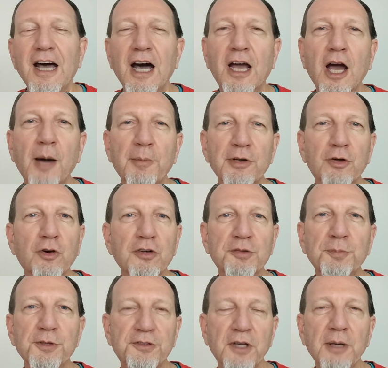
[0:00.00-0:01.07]
A common
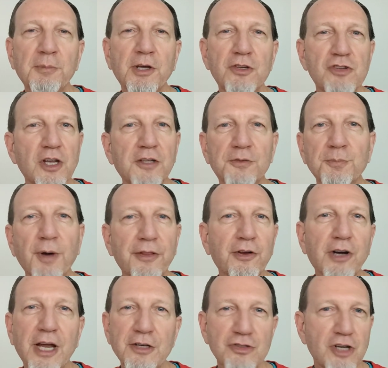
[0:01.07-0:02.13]
Christmas image is
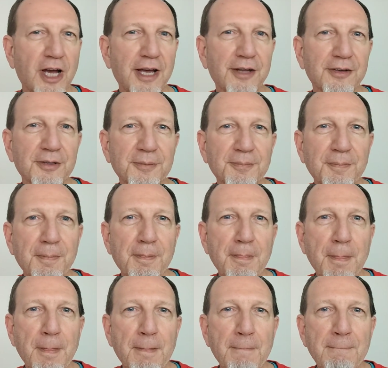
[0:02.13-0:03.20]
mother and child.
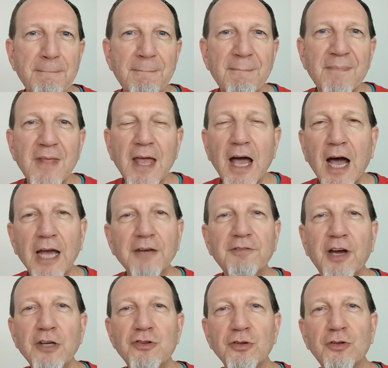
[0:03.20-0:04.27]
I
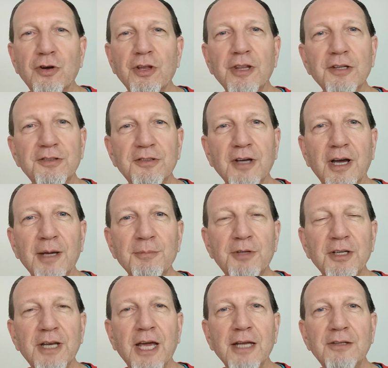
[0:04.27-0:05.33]
invite you during this time
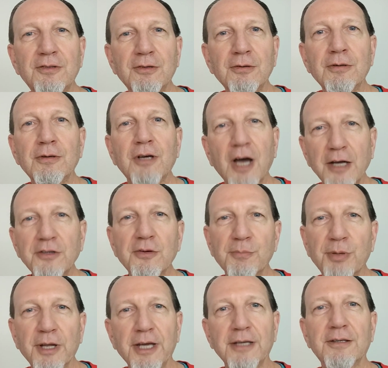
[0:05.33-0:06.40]
today to
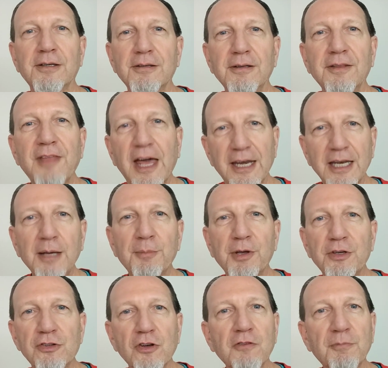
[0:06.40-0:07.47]
contemplate that
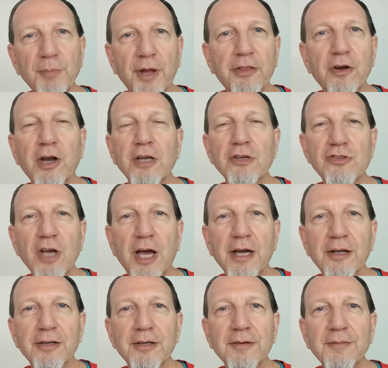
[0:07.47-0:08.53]
image of mother and
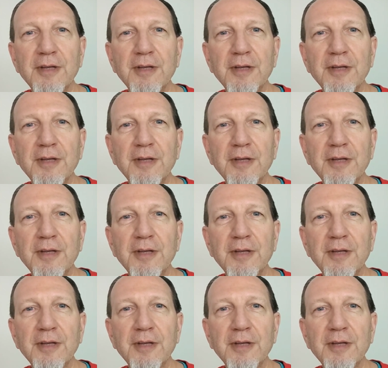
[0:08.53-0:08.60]
child.